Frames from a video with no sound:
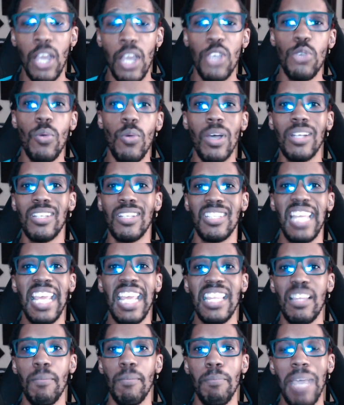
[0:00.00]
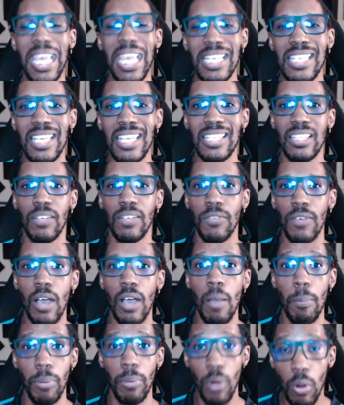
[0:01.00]
you understand the basics of
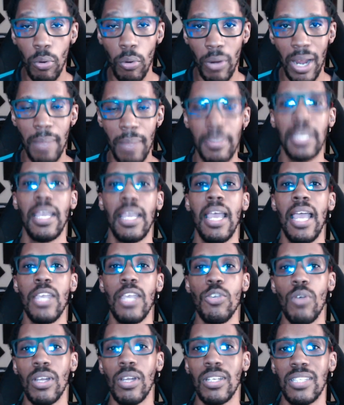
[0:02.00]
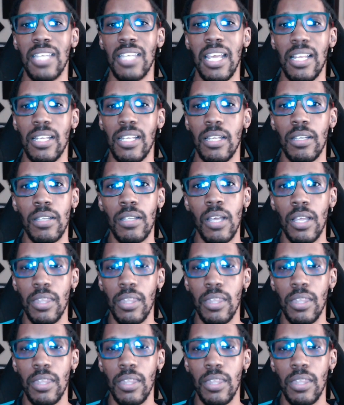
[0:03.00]
programming, you understand the,